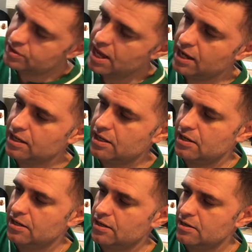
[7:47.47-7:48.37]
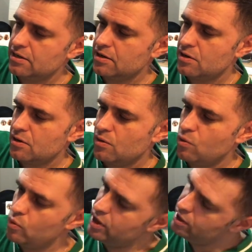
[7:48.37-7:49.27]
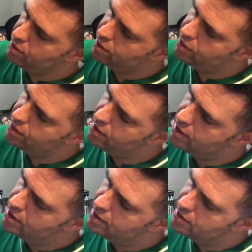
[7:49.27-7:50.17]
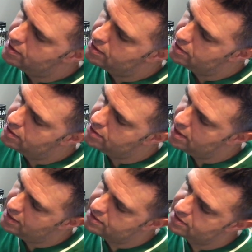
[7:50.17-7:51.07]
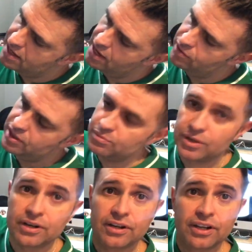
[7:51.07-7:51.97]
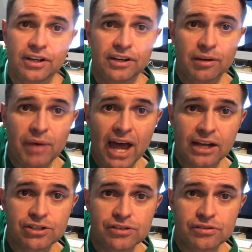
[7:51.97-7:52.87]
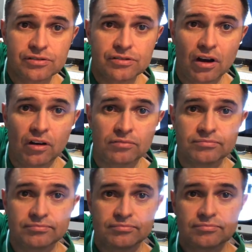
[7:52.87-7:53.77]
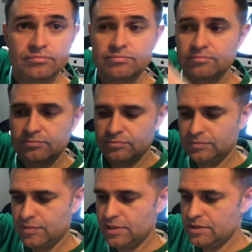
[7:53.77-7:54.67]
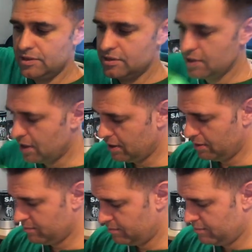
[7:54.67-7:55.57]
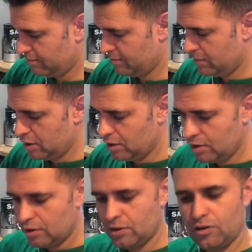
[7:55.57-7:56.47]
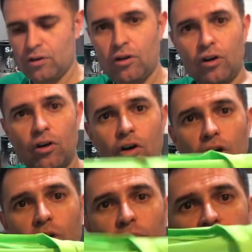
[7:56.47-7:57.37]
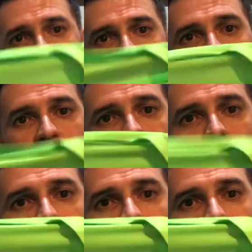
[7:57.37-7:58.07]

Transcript: tag here with the style number here in the back too. So this is a Colo-Colo one, in case you're